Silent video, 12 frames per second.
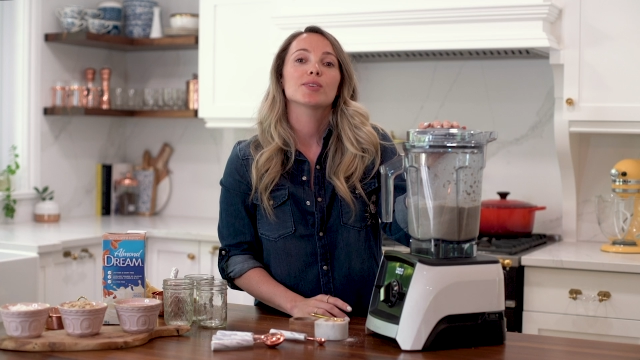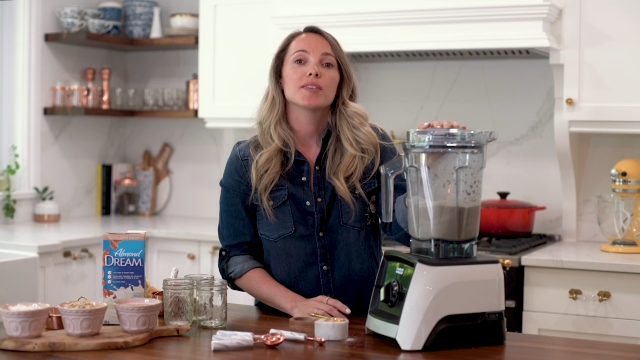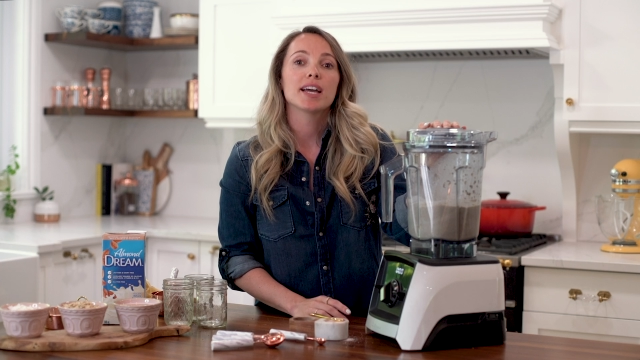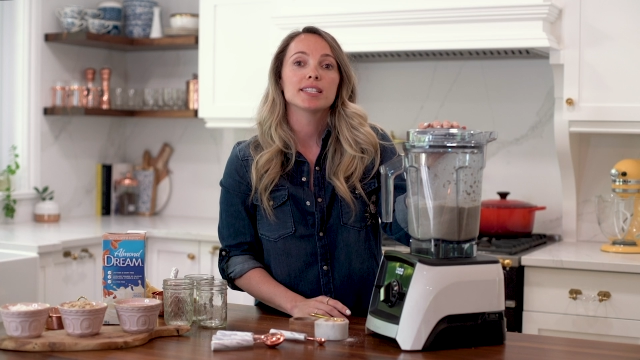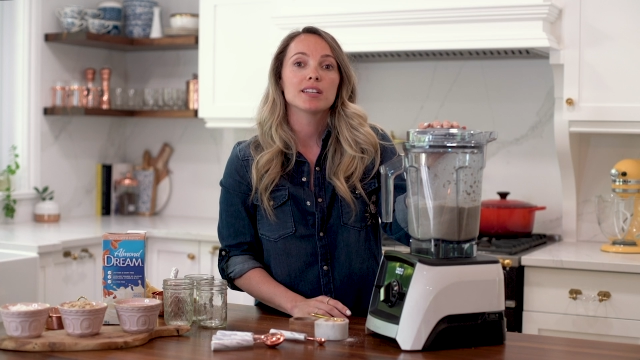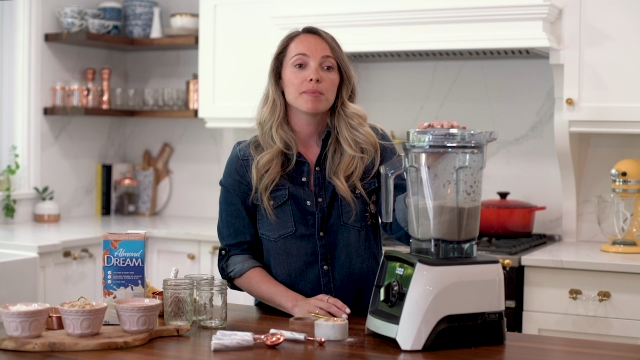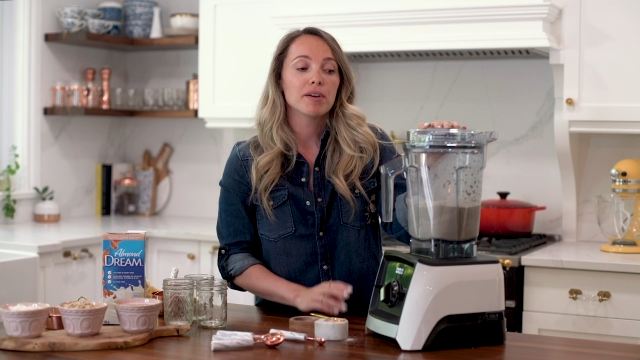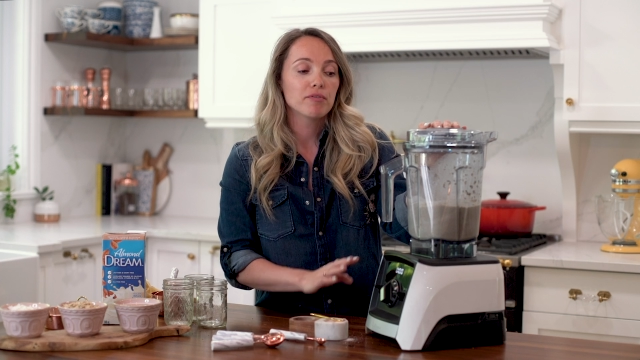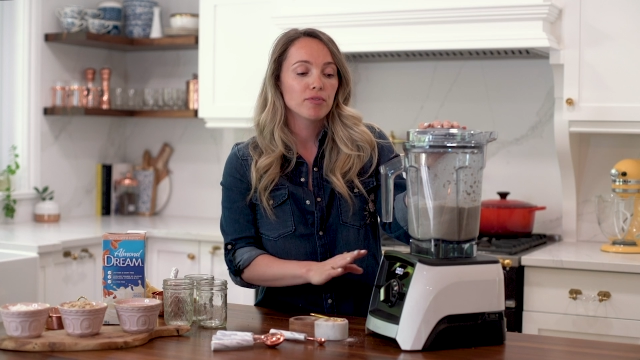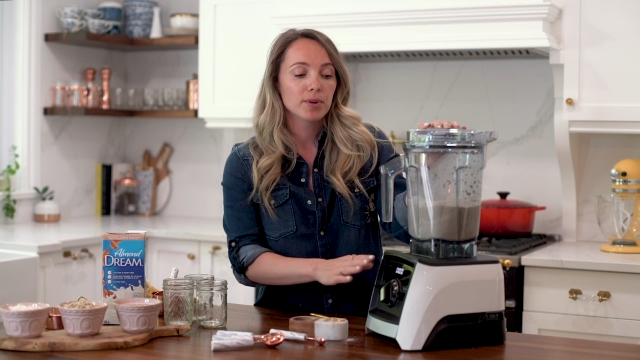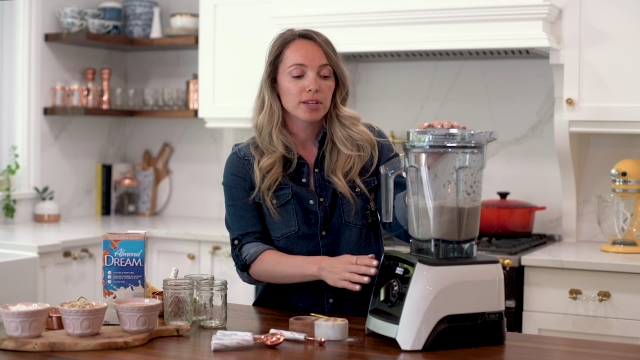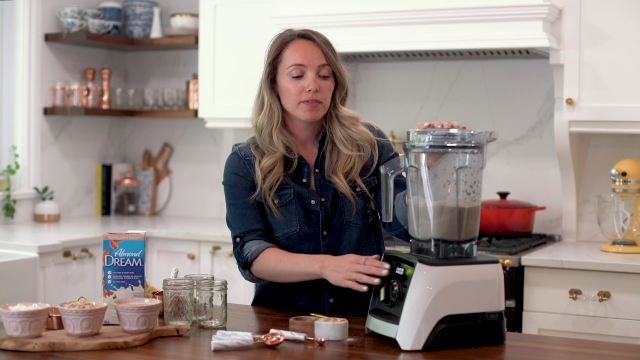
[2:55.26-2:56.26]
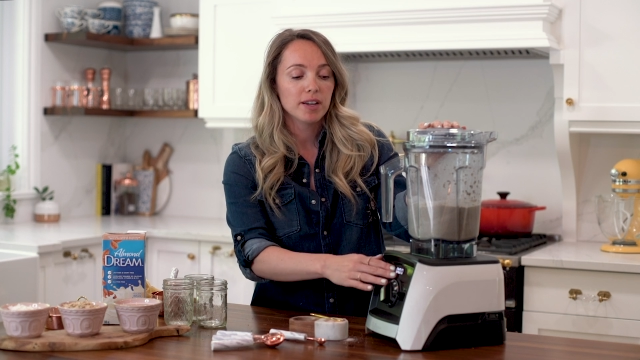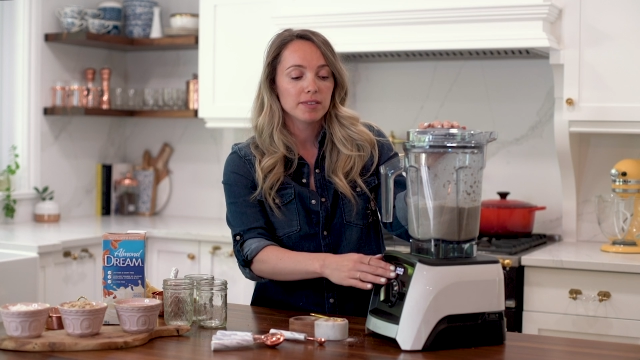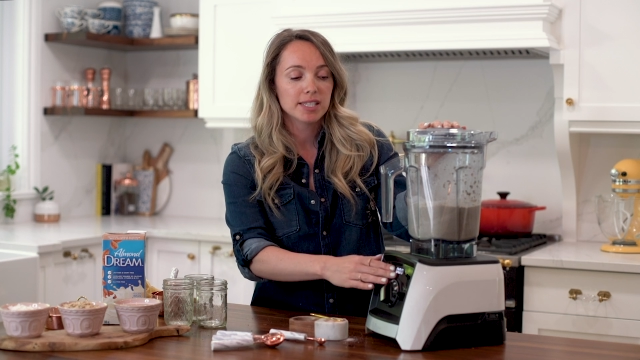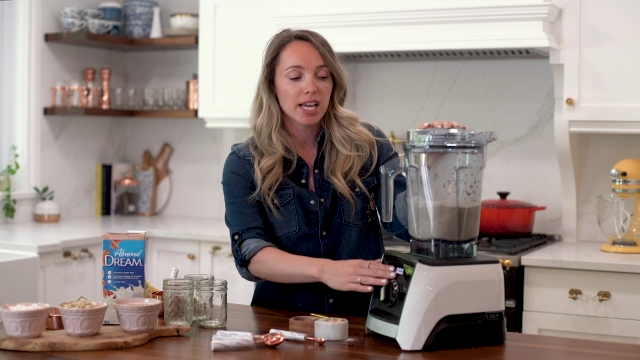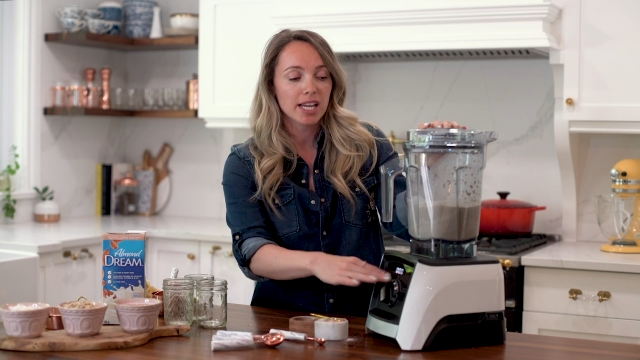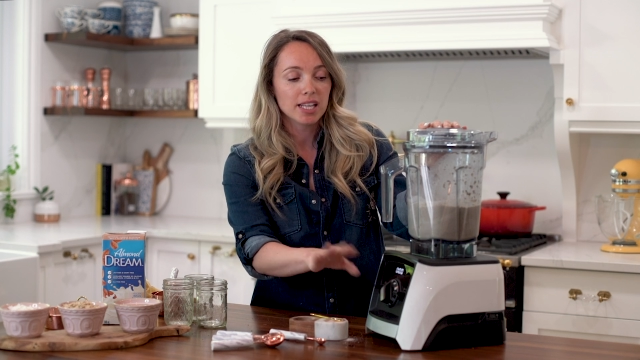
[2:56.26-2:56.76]
So that did about 45
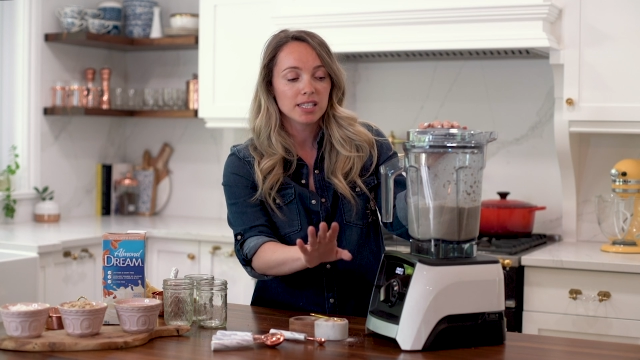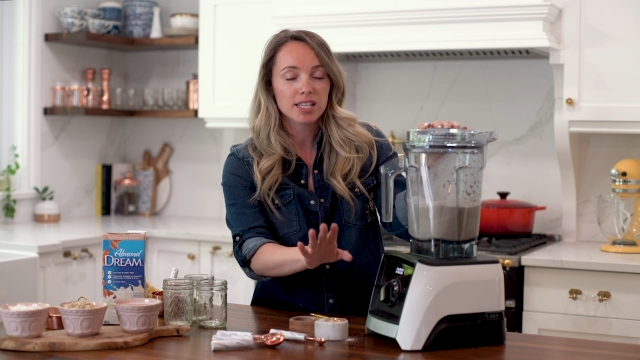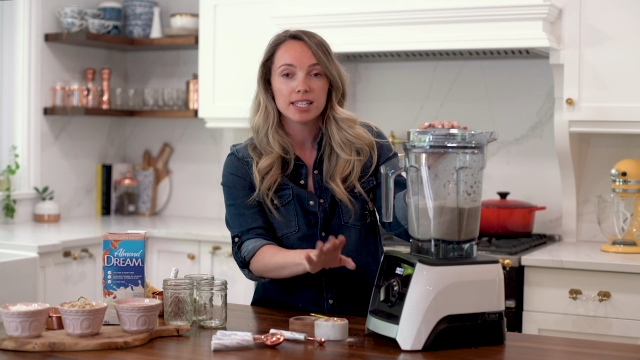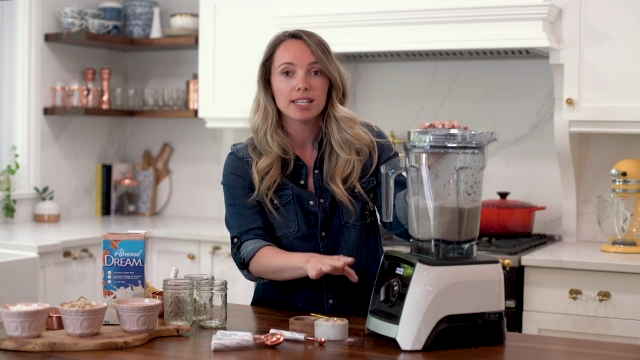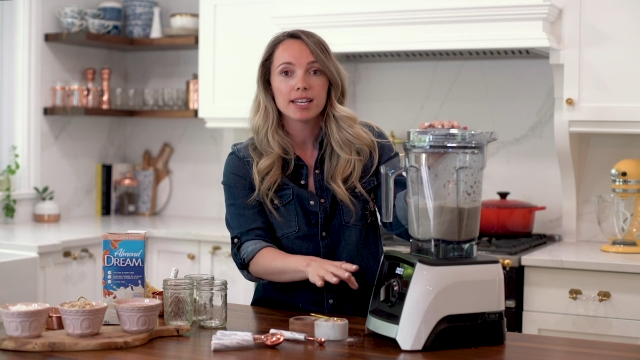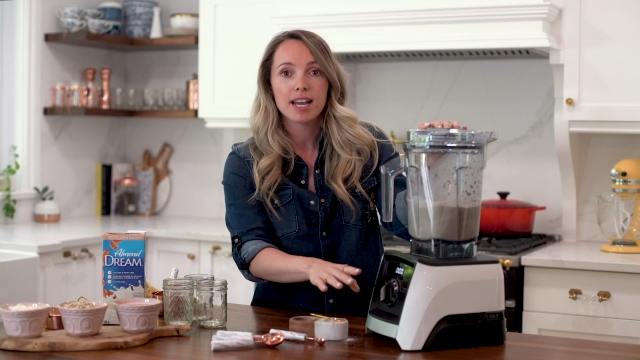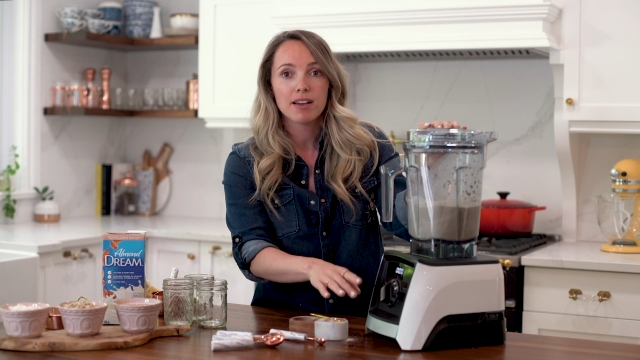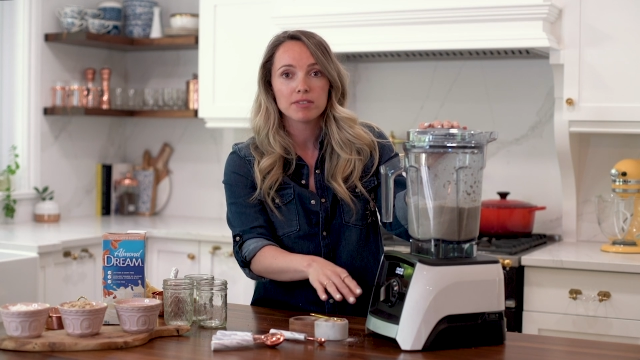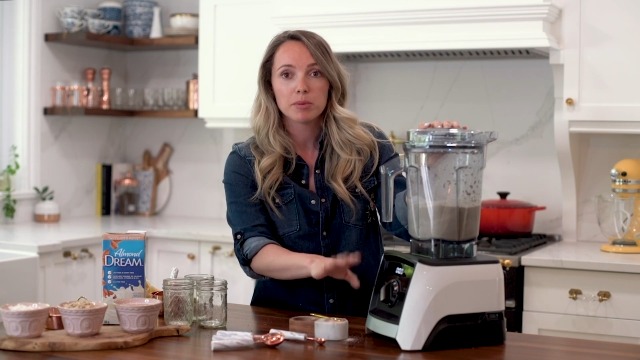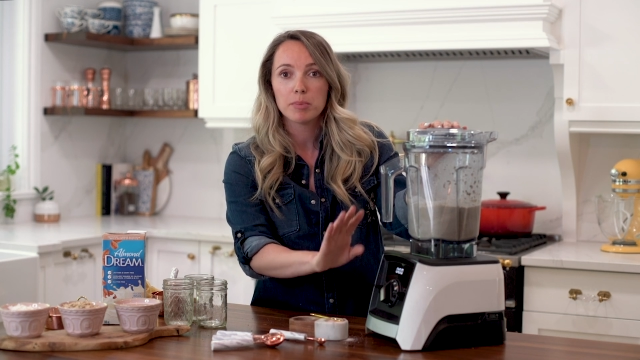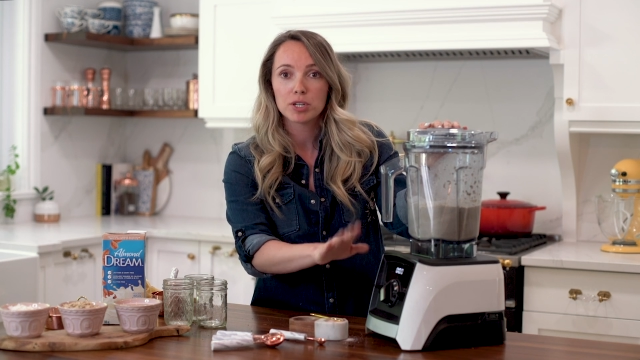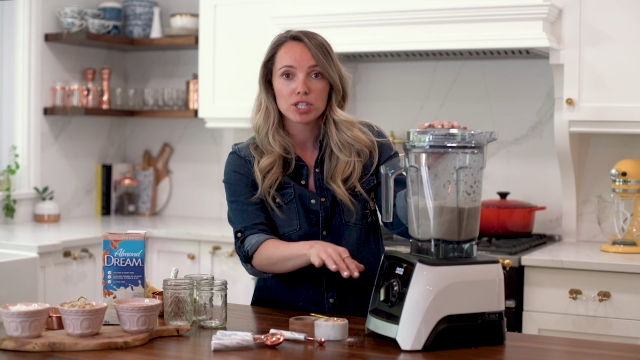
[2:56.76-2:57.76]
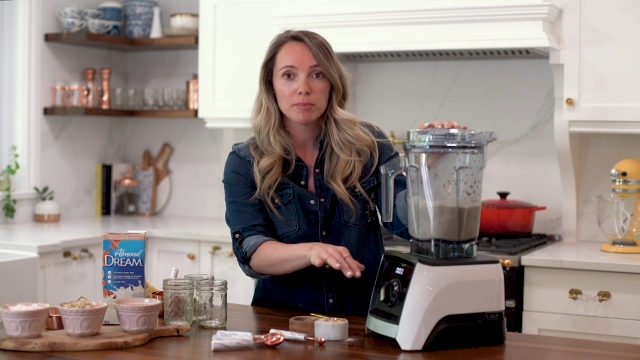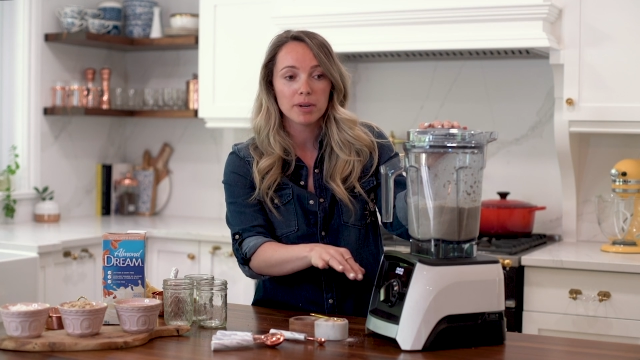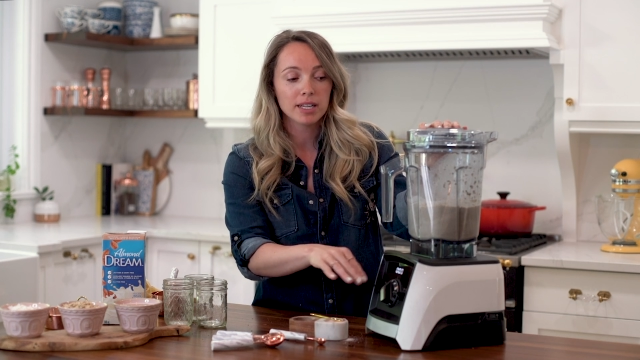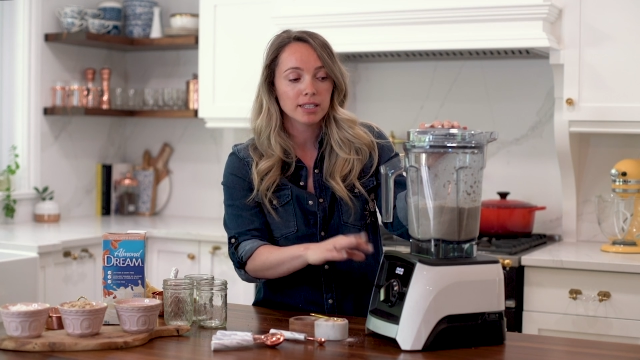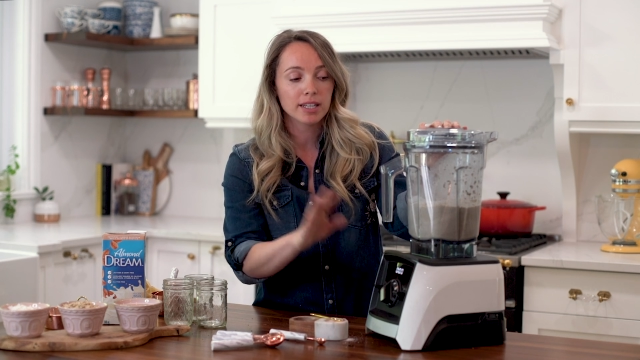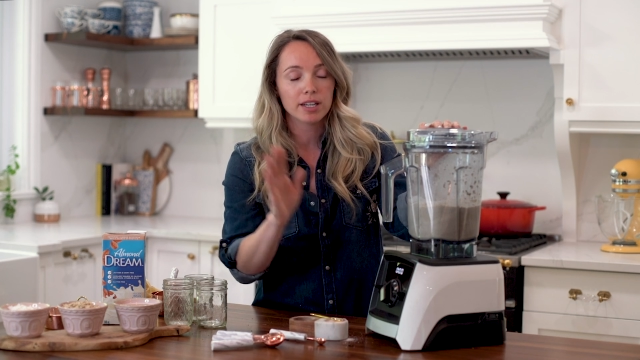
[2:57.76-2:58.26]
seconds. I didn't have to push a button.